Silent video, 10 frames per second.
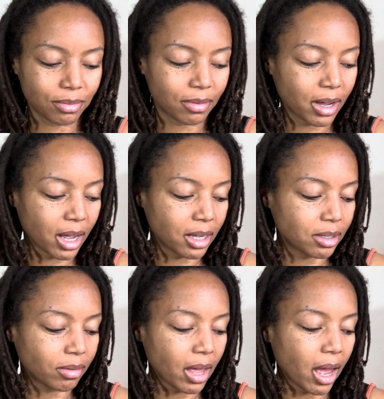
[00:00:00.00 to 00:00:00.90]
Okay,
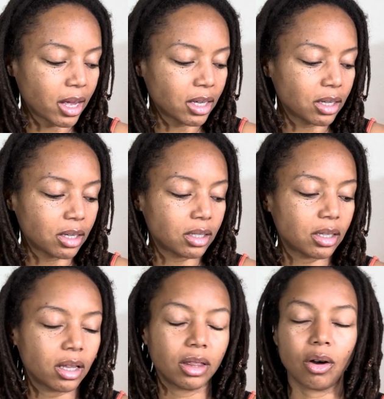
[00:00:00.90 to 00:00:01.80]
so that is
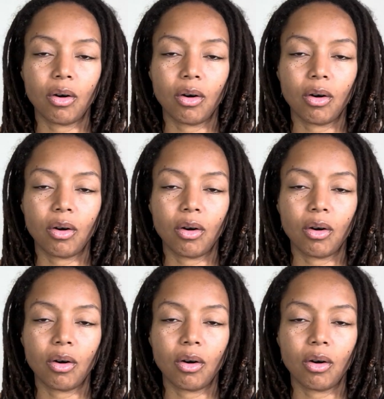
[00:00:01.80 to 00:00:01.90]
the